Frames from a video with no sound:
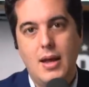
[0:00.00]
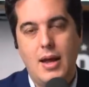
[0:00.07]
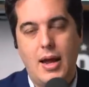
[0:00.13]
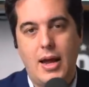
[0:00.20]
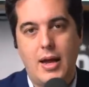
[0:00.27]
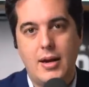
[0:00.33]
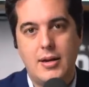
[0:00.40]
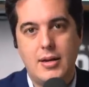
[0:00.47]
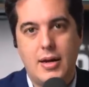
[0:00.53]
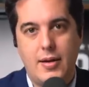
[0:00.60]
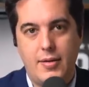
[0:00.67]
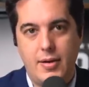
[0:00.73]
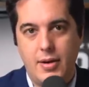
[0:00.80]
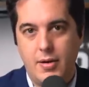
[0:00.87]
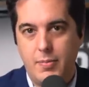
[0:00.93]
And,
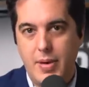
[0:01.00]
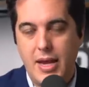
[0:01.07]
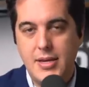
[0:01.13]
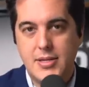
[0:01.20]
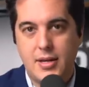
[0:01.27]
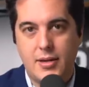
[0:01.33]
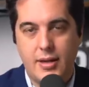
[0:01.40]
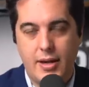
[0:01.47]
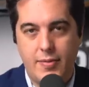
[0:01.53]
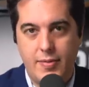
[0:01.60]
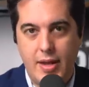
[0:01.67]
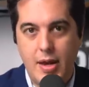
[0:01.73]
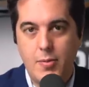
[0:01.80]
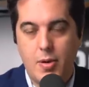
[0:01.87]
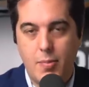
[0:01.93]
you know, basically
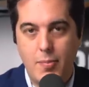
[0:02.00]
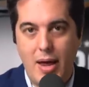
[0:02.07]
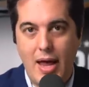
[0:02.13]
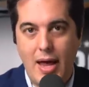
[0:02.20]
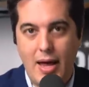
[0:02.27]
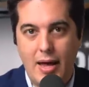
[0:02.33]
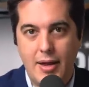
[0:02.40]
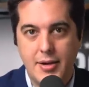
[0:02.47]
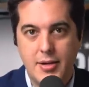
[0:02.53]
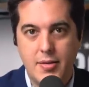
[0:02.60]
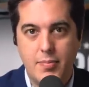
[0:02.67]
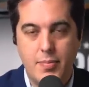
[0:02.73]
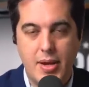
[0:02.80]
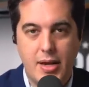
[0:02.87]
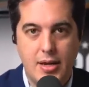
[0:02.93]
they were mad
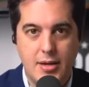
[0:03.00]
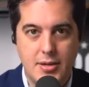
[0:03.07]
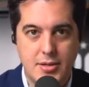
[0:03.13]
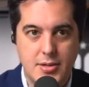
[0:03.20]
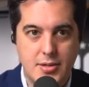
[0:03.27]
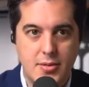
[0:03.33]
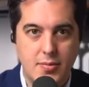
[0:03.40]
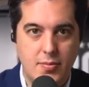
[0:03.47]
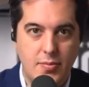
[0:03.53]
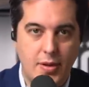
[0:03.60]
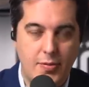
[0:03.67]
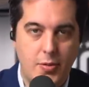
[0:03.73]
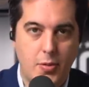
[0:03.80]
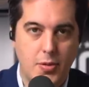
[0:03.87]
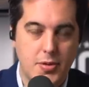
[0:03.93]
because,
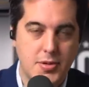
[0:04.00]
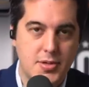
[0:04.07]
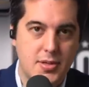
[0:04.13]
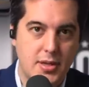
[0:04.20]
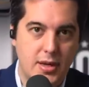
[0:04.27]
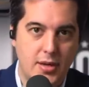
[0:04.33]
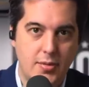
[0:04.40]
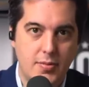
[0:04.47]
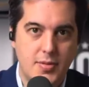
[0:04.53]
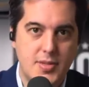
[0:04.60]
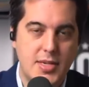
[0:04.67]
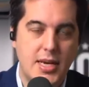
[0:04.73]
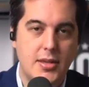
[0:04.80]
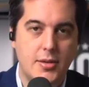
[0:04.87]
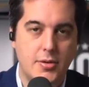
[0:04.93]
of course, the
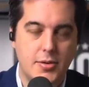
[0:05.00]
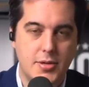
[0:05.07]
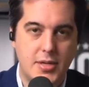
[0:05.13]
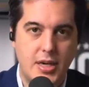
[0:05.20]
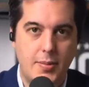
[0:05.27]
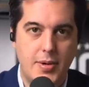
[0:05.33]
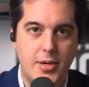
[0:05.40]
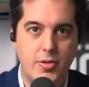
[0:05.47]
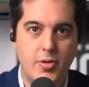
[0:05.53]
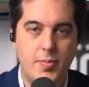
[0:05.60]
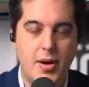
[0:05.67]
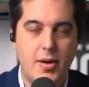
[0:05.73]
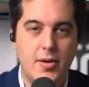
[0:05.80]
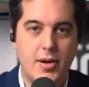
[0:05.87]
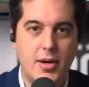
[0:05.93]
settlers coming to
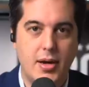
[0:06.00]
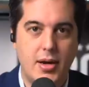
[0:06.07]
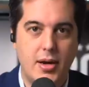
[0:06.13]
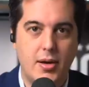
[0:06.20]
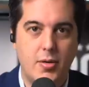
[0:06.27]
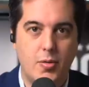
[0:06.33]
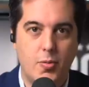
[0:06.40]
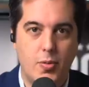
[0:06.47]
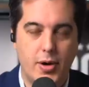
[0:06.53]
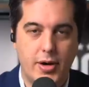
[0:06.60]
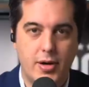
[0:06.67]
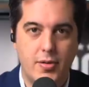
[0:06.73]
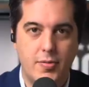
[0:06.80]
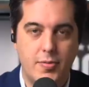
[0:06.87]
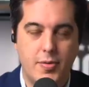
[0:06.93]
America were
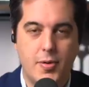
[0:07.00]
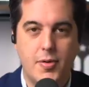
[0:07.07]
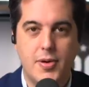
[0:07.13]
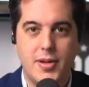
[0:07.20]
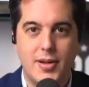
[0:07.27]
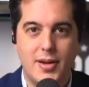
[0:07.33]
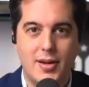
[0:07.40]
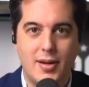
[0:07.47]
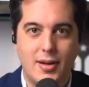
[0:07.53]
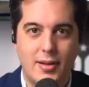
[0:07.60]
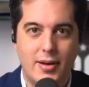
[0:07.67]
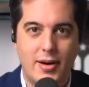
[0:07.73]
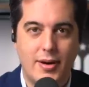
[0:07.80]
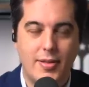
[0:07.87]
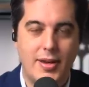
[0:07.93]
converting a
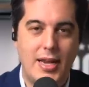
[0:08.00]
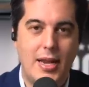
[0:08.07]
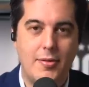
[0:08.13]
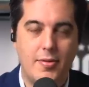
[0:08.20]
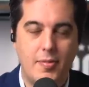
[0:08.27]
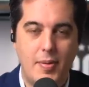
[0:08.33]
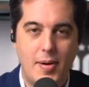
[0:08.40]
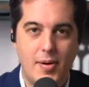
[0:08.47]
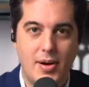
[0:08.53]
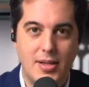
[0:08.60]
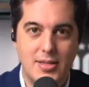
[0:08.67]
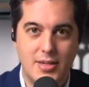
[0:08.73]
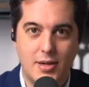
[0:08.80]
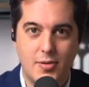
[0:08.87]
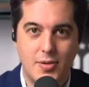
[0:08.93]
lot of the Native
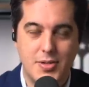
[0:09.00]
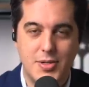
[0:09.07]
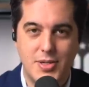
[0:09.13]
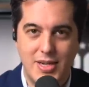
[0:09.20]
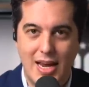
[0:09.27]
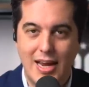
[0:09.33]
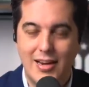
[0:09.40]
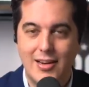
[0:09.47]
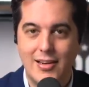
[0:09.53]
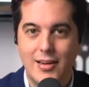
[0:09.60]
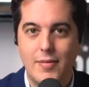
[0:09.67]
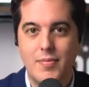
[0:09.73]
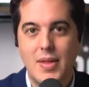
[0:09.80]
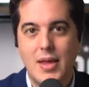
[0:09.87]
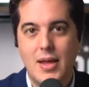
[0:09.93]
Americans to
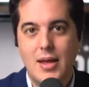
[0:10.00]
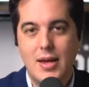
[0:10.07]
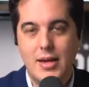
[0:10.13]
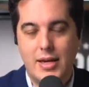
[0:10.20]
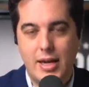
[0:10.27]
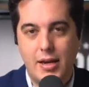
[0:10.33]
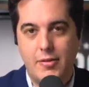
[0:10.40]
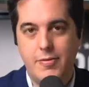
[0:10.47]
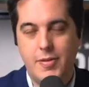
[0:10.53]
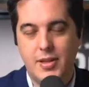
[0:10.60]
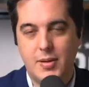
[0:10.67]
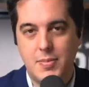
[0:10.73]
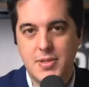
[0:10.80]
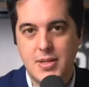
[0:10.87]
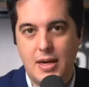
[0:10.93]
Christianity. King
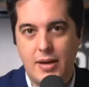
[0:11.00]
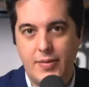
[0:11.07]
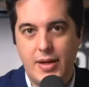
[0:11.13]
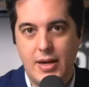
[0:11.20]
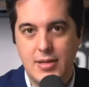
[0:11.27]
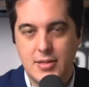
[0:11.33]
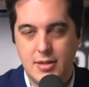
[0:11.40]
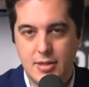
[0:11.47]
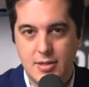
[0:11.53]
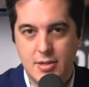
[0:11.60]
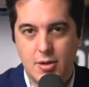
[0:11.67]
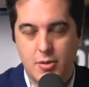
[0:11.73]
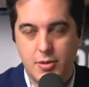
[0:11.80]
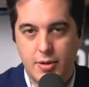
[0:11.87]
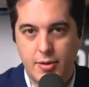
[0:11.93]
Philip saw that as an
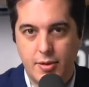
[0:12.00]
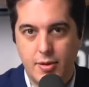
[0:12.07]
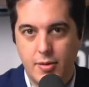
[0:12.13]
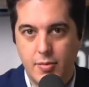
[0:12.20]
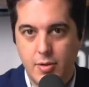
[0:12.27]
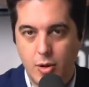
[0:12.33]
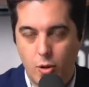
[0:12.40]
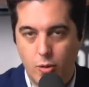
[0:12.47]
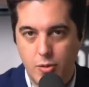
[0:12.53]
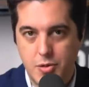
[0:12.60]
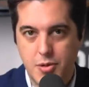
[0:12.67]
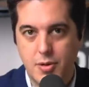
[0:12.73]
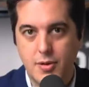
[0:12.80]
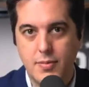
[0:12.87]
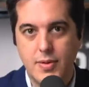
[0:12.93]
assault on their
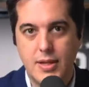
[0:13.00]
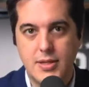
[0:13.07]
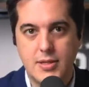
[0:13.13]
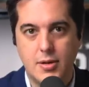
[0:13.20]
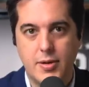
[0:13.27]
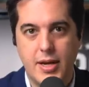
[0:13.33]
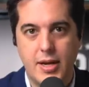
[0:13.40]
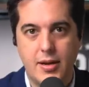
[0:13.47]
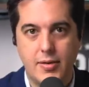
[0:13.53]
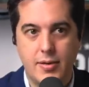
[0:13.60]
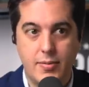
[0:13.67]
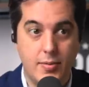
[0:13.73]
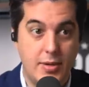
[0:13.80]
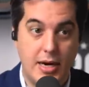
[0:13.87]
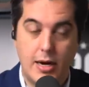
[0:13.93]
culture. And so he
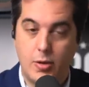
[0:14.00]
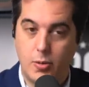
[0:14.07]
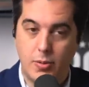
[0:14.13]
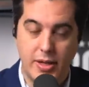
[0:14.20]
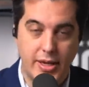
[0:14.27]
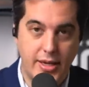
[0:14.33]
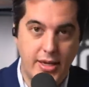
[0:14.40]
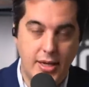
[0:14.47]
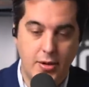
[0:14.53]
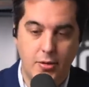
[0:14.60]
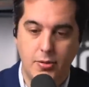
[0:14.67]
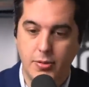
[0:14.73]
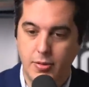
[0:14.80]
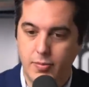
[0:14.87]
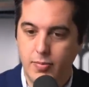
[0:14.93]
not only
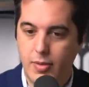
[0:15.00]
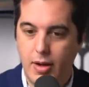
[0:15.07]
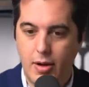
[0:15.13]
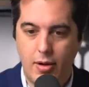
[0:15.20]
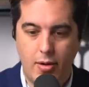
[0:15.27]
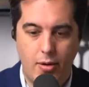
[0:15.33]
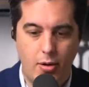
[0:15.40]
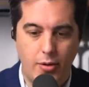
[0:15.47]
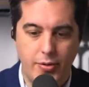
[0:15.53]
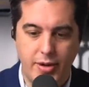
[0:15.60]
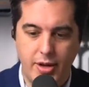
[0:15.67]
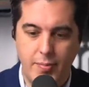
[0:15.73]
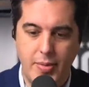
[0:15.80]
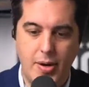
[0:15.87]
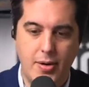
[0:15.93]
killed all
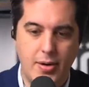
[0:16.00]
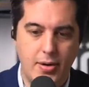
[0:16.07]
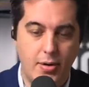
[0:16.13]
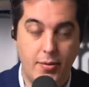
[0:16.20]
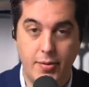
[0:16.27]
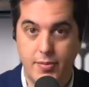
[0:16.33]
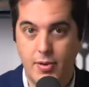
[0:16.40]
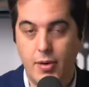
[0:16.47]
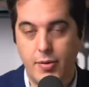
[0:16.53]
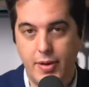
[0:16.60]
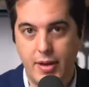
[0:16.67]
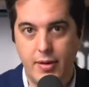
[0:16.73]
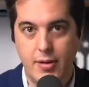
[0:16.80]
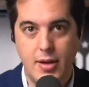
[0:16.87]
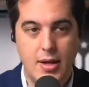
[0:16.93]

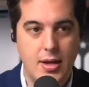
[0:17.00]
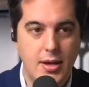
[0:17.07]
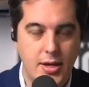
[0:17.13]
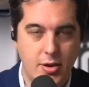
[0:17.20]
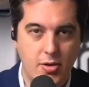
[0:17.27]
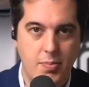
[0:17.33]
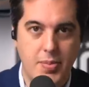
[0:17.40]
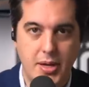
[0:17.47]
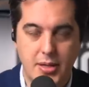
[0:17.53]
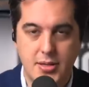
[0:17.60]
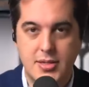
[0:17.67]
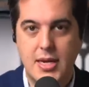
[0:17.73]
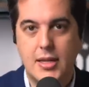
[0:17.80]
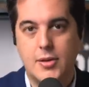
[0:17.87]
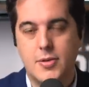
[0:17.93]
the European
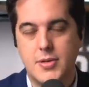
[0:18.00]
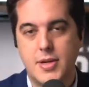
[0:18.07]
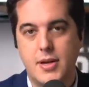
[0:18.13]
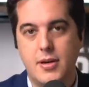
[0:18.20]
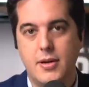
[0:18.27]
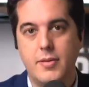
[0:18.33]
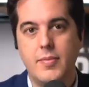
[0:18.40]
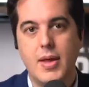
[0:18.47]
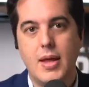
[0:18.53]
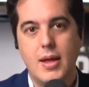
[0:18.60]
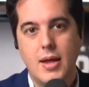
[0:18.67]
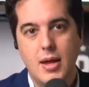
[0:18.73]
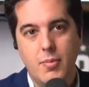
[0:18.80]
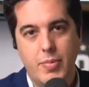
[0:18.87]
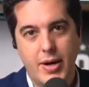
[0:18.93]
settlers he could,
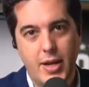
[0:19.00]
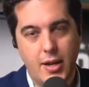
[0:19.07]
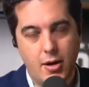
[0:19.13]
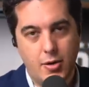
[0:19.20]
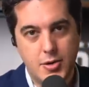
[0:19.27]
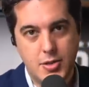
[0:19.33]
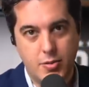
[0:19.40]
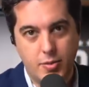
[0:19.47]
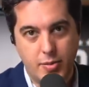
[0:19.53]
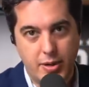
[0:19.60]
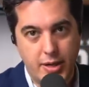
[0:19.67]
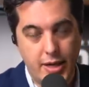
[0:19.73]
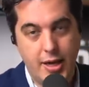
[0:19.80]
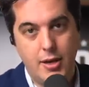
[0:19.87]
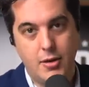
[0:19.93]
but he also
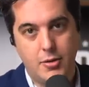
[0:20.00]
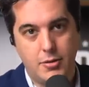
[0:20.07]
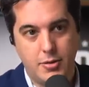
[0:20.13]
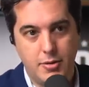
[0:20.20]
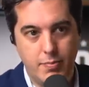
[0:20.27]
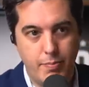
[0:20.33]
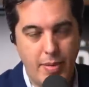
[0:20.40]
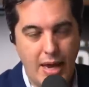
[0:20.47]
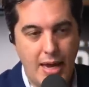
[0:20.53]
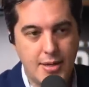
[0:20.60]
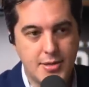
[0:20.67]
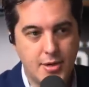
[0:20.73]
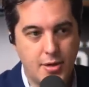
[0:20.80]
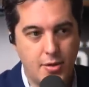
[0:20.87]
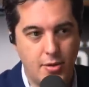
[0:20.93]

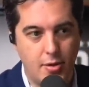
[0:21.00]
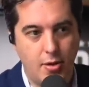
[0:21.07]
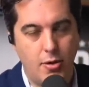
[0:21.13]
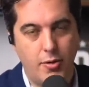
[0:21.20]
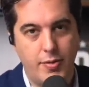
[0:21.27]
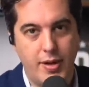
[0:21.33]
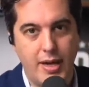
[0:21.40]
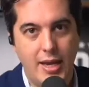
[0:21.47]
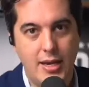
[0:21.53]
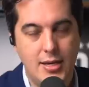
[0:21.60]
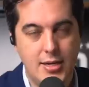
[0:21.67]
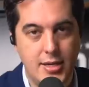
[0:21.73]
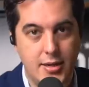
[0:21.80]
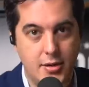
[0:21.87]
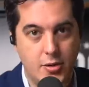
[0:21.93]
massacred all the
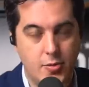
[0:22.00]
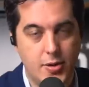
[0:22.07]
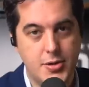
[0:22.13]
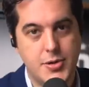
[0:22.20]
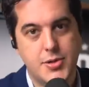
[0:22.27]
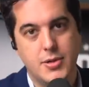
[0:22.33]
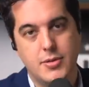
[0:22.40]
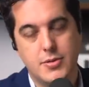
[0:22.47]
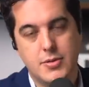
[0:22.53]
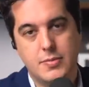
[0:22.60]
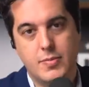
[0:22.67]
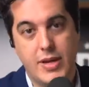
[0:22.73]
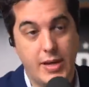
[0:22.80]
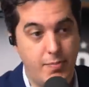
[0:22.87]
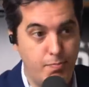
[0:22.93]
Indian Christians.
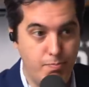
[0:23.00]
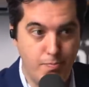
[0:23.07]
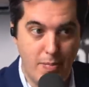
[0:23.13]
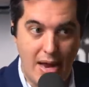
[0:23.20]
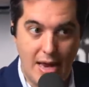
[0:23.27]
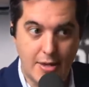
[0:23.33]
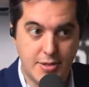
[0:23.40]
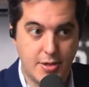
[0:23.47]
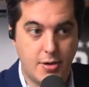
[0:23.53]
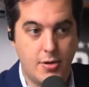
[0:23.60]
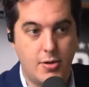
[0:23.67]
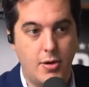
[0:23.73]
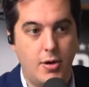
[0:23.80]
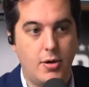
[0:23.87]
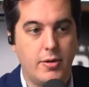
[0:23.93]
He
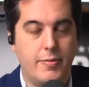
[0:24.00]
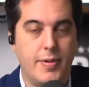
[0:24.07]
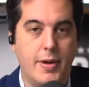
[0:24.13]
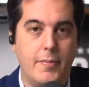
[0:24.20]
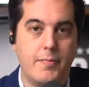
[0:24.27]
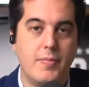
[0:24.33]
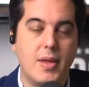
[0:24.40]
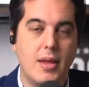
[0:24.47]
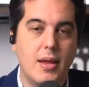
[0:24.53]
massacred all of them.